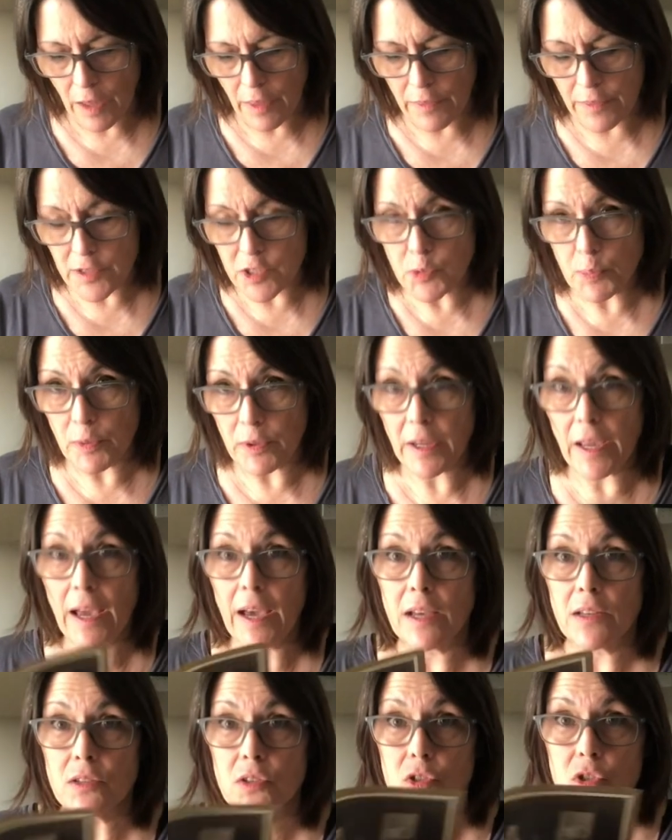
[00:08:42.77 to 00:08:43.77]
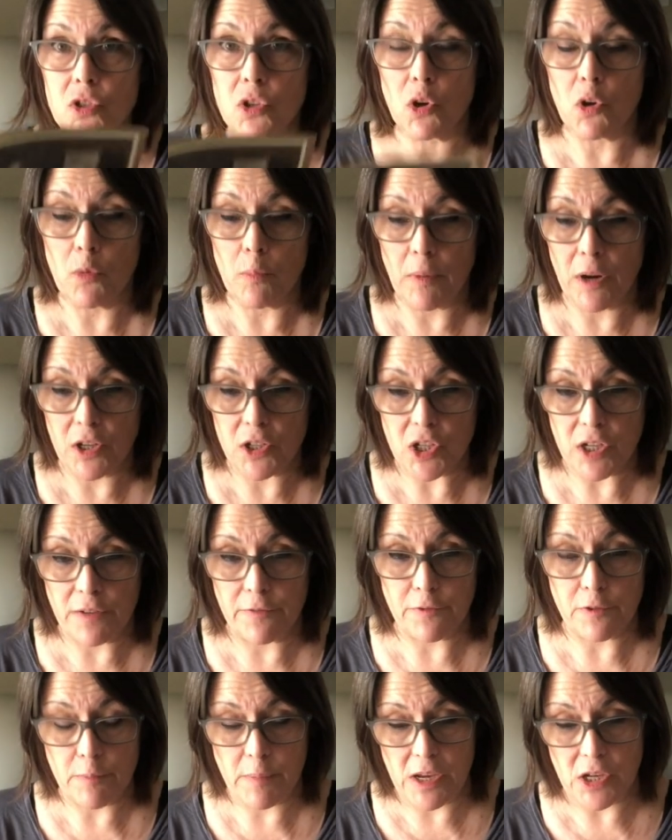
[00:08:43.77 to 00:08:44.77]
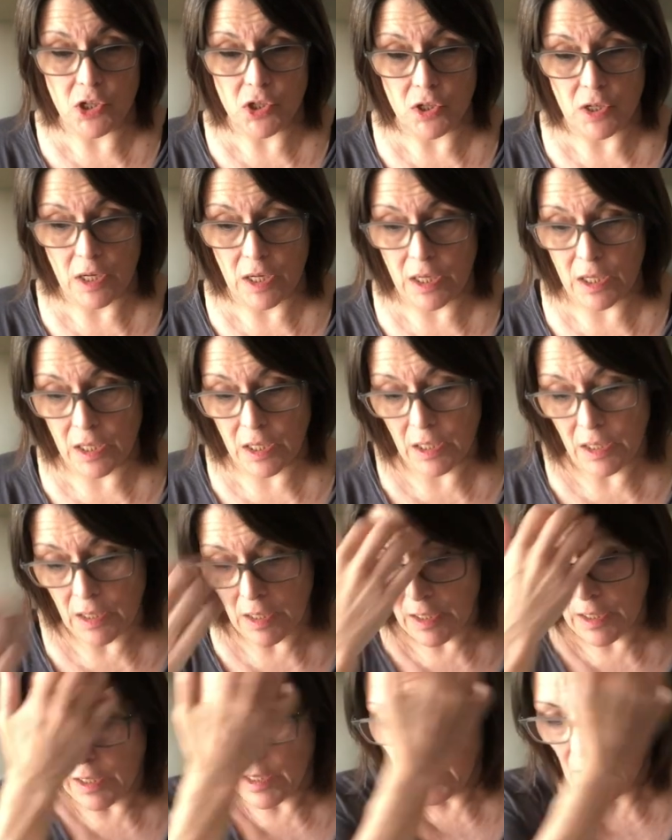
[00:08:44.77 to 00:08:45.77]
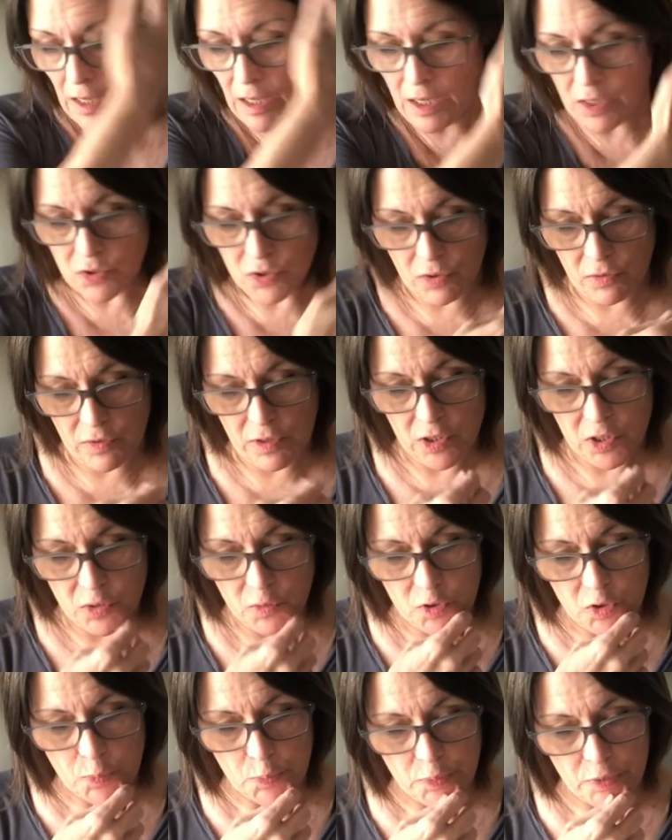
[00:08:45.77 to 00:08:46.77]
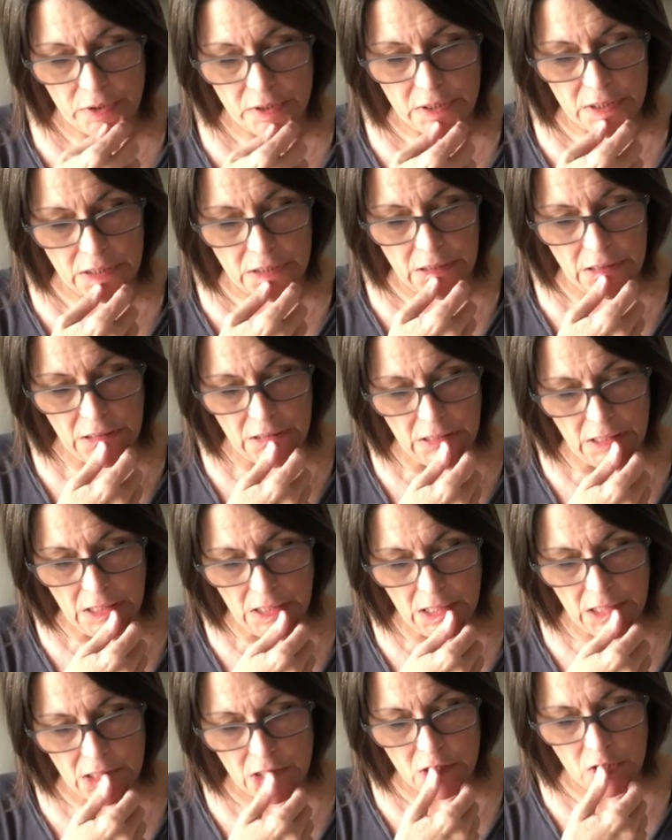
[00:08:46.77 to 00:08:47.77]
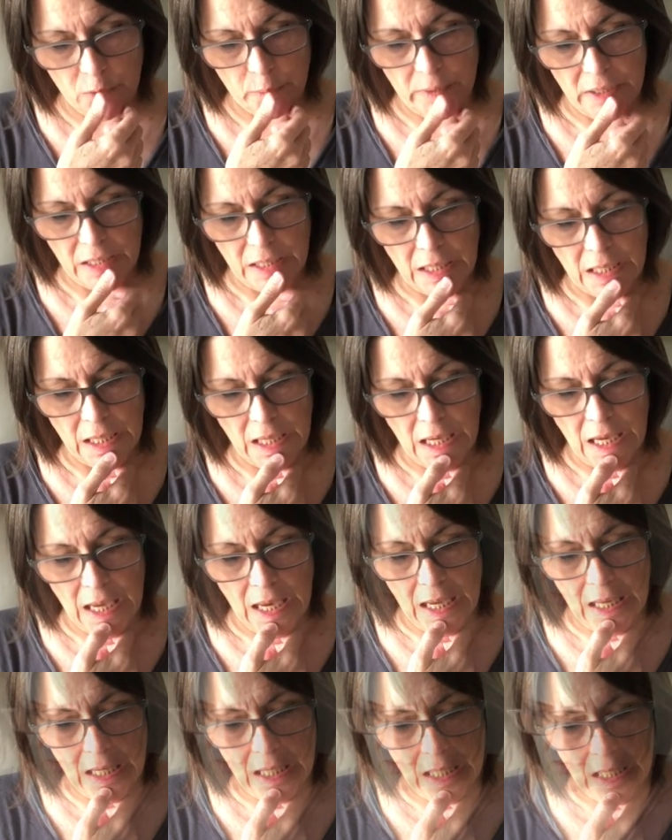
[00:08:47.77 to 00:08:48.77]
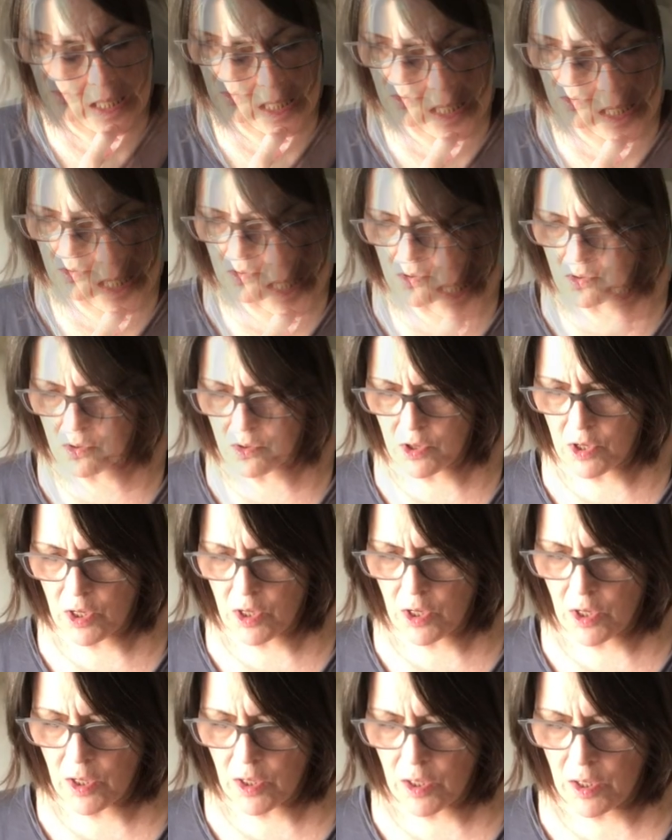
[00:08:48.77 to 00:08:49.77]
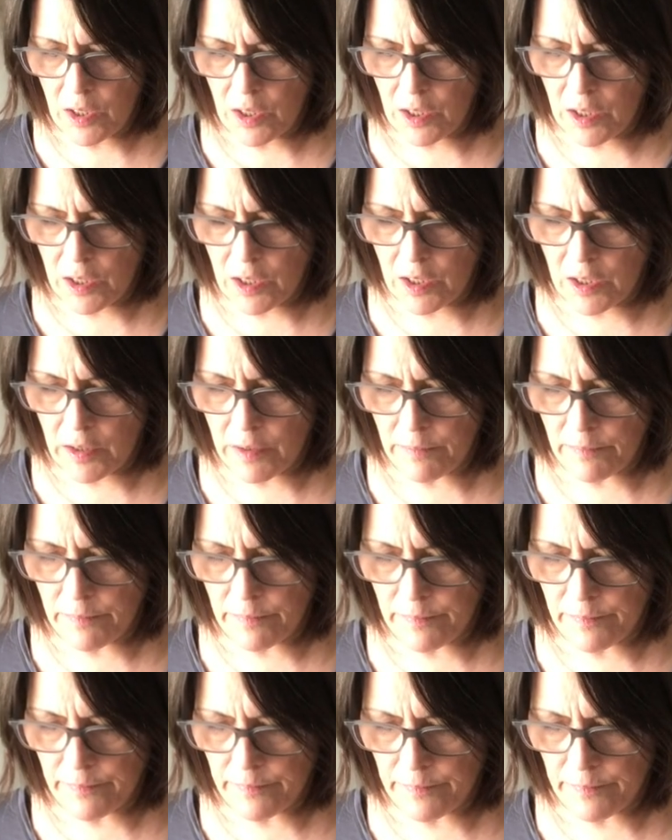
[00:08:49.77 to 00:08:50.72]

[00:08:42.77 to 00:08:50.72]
This book has so much information in it. So this was printed in soap making at uh, um,